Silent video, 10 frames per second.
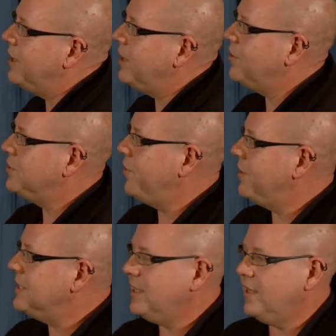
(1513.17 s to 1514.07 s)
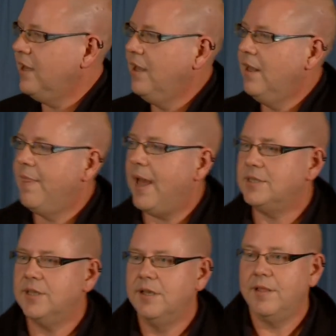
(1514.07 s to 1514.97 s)
And so you can see
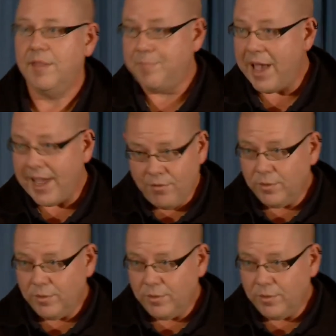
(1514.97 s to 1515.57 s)
that the PET,